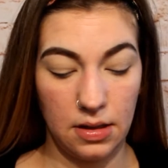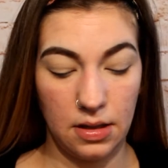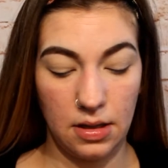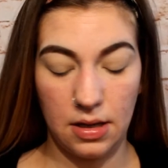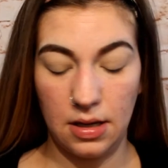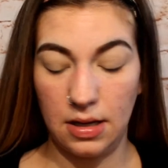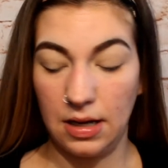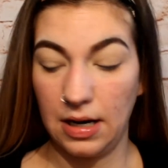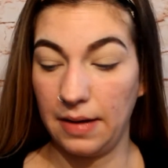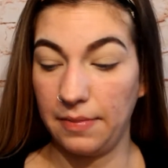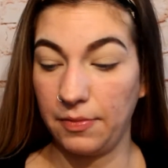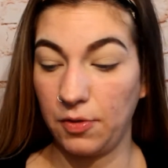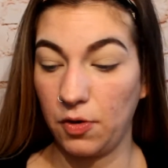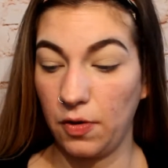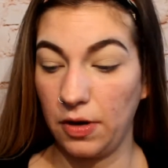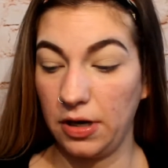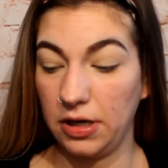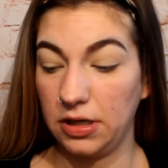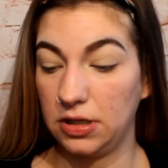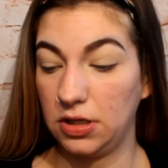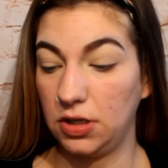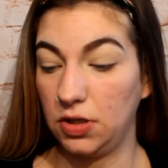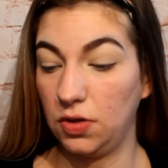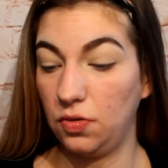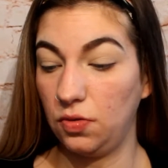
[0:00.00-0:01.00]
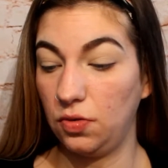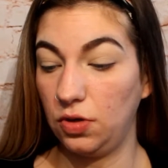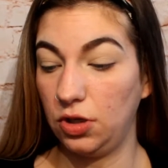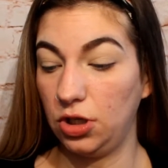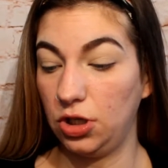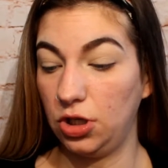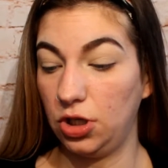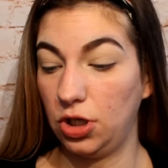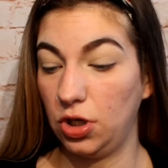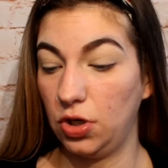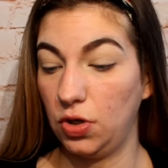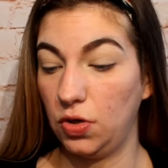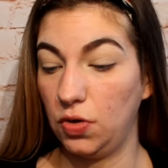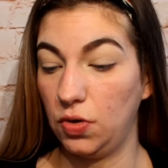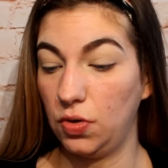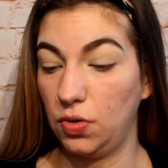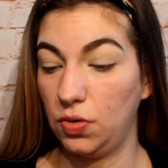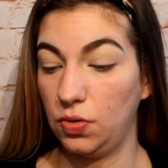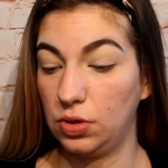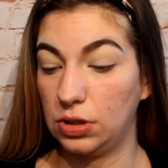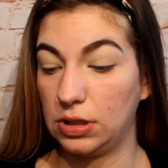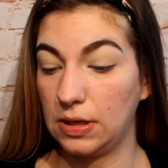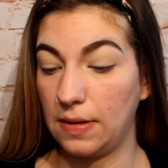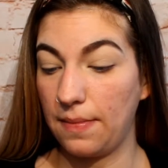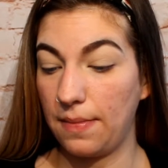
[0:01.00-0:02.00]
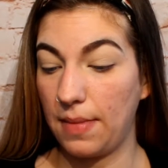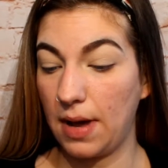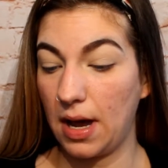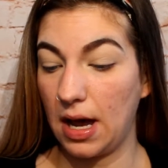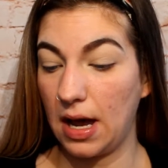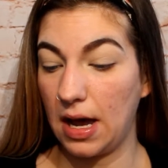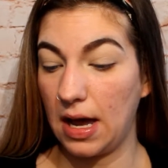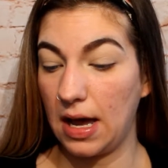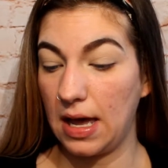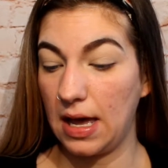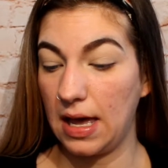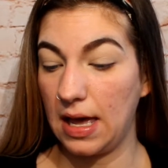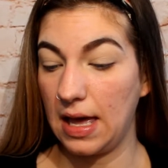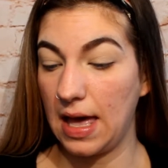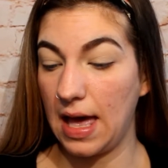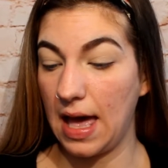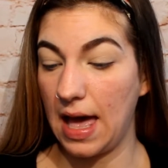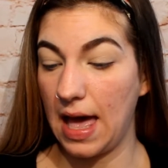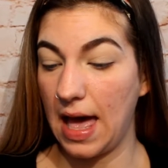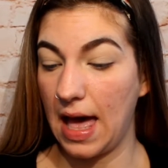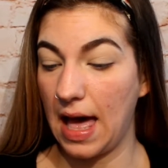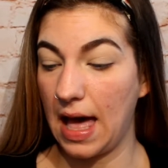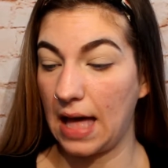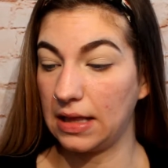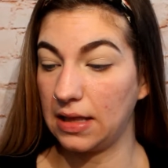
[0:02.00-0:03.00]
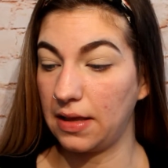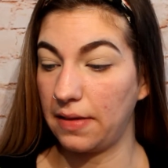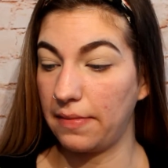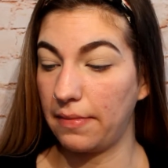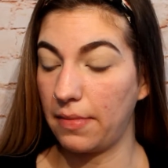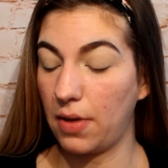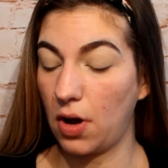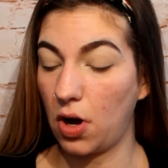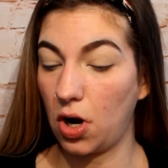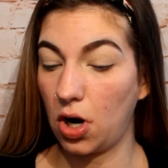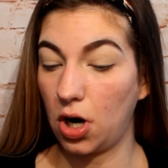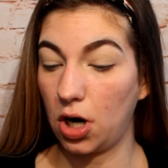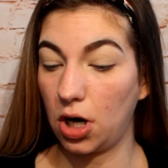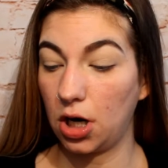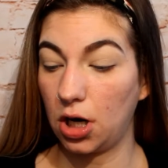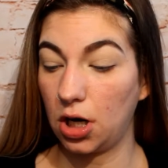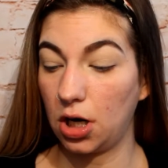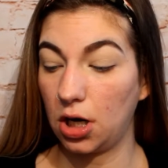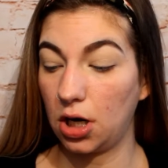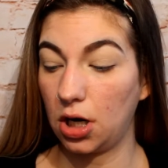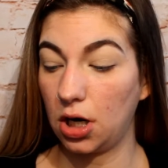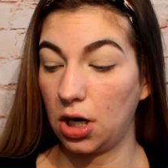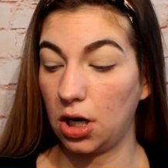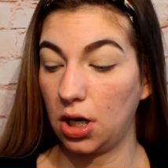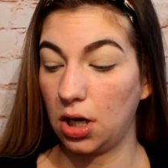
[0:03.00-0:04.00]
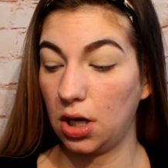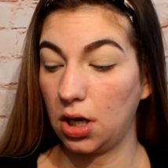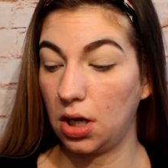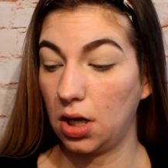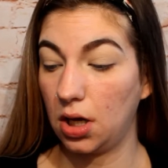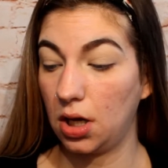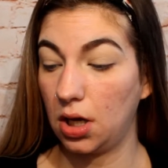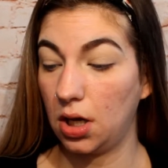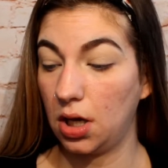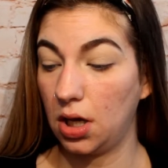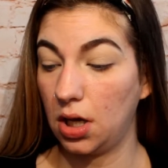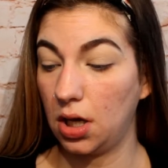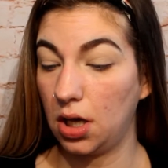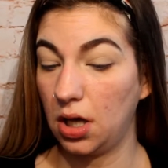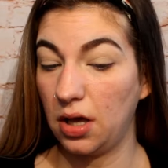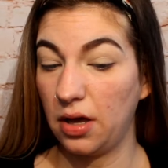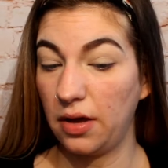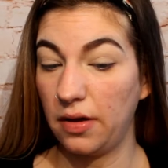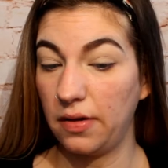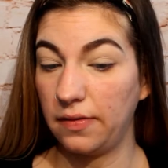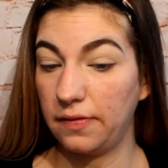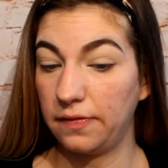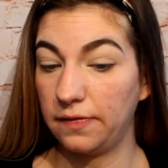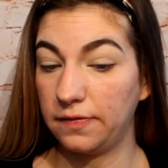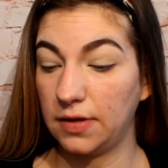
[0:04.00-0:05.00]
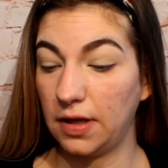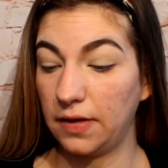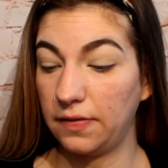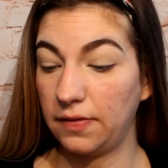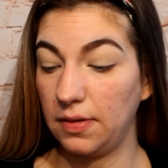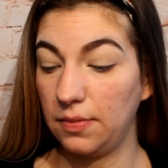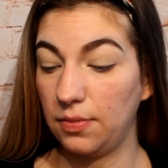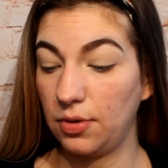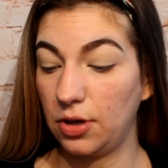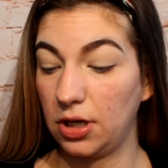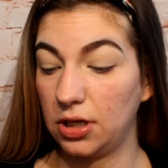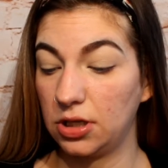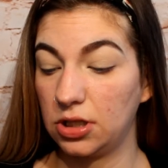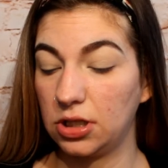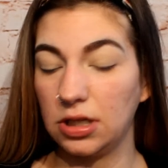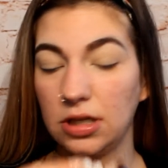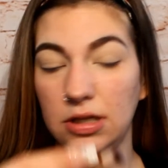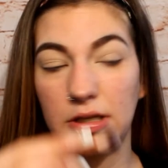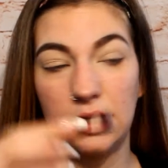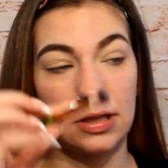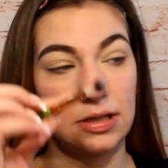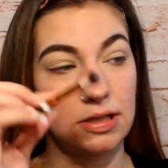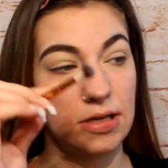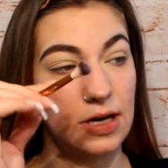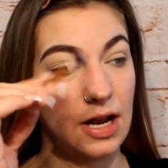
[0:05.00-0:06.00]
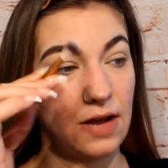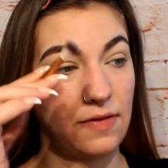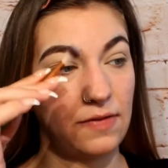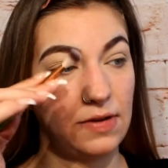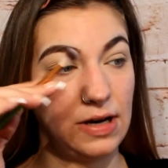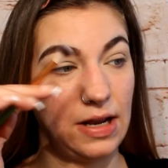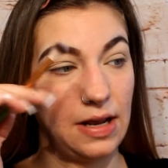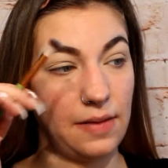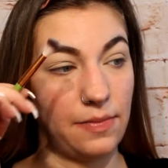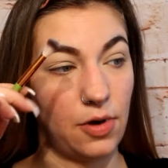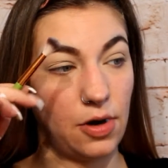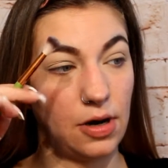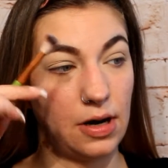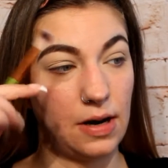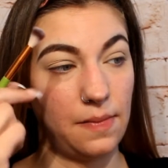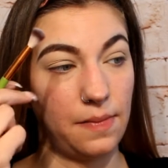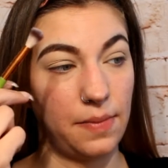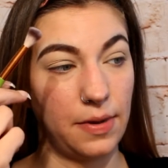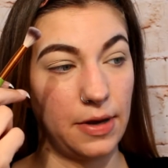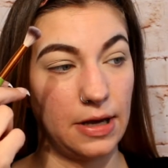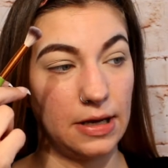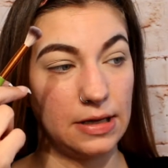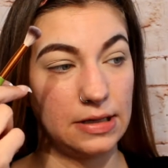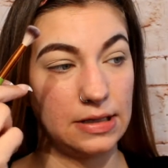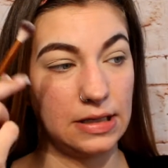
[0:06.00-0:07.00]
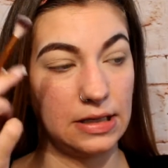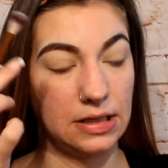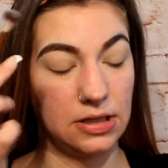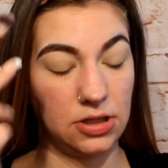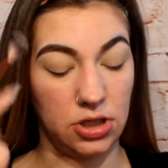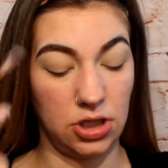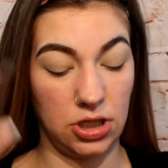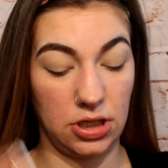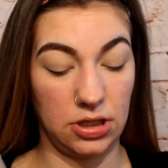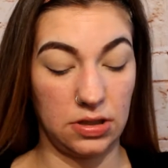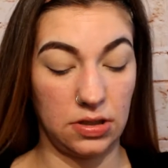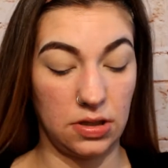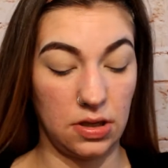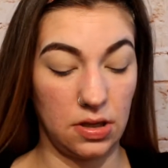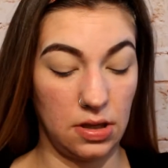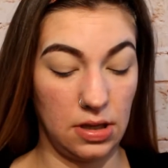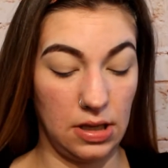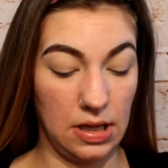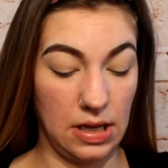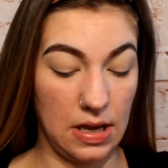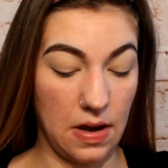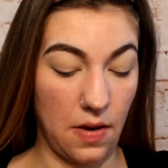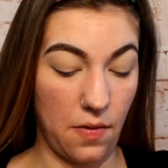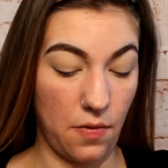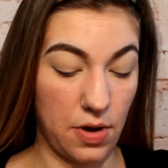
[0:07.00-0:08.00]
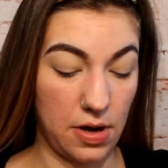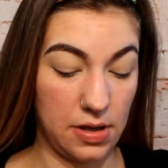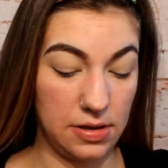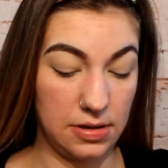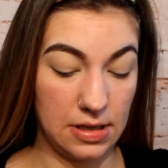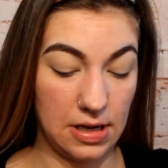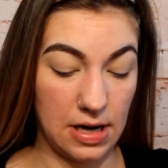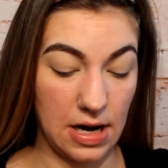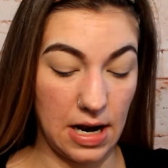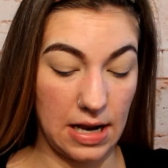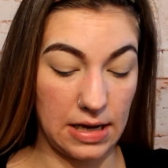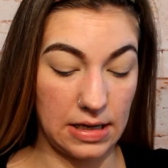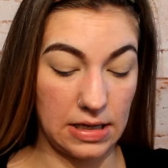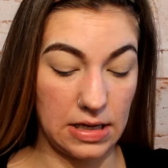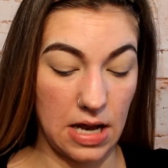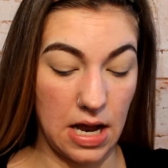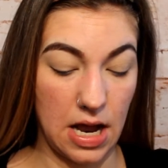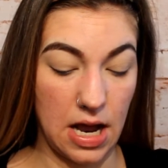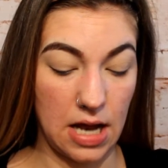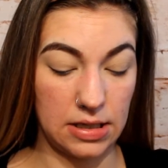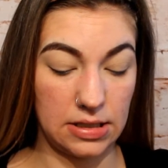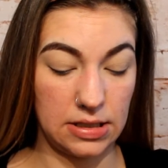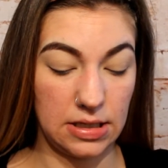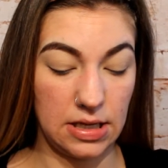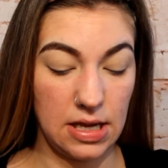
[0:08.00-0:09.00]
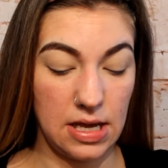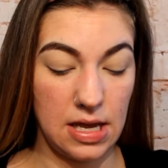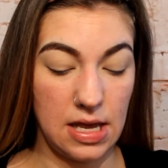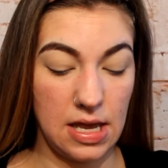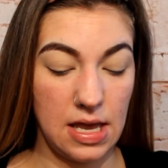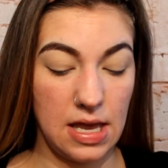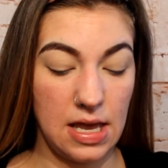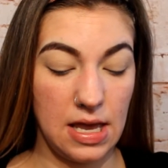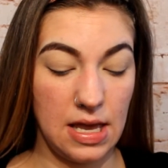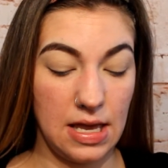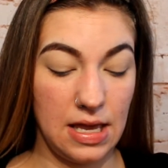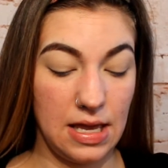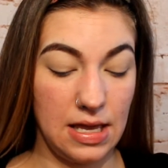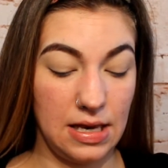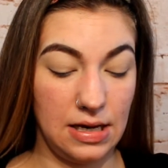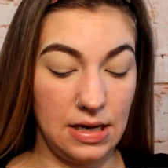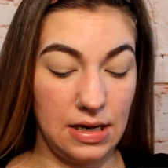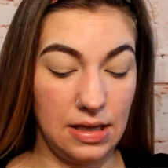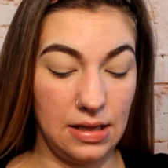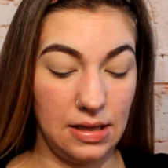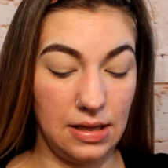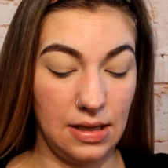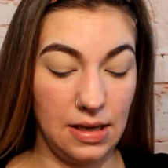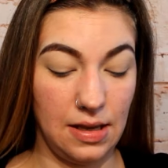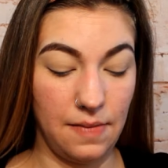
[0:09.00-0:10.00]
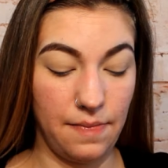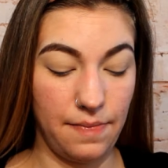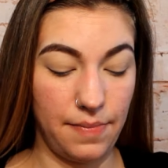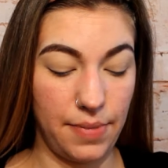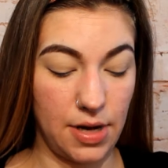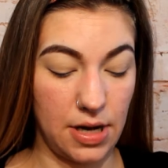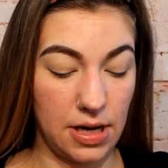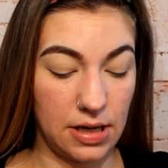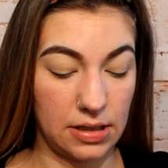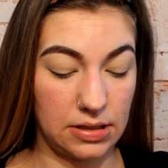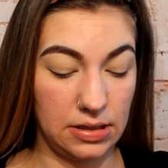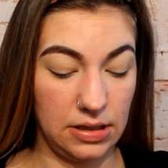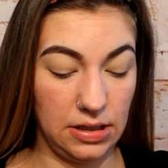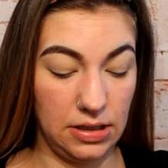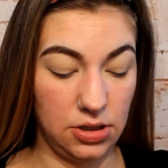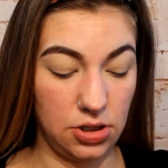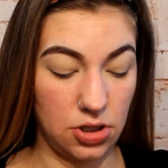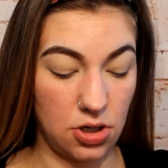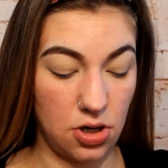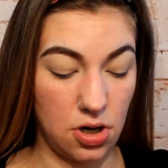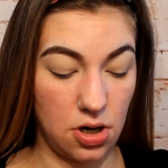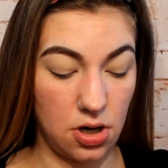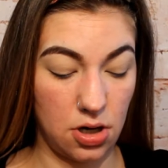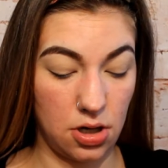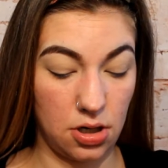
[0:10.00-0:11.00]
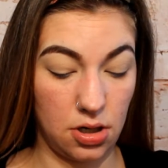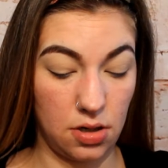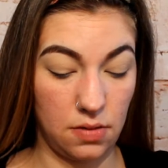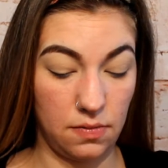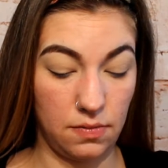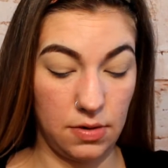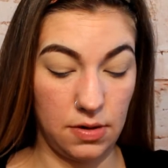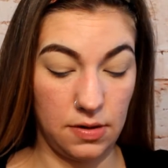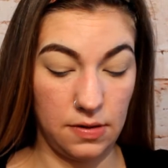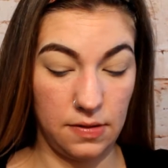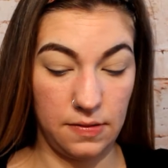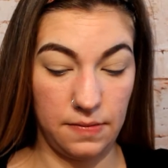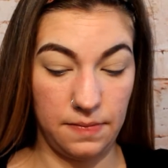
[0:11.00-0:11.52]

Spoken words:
And I'm going to use my Alamar fluffy brush. This doesn't have a name on it, but it's just the one that I got in the BoxyCharm.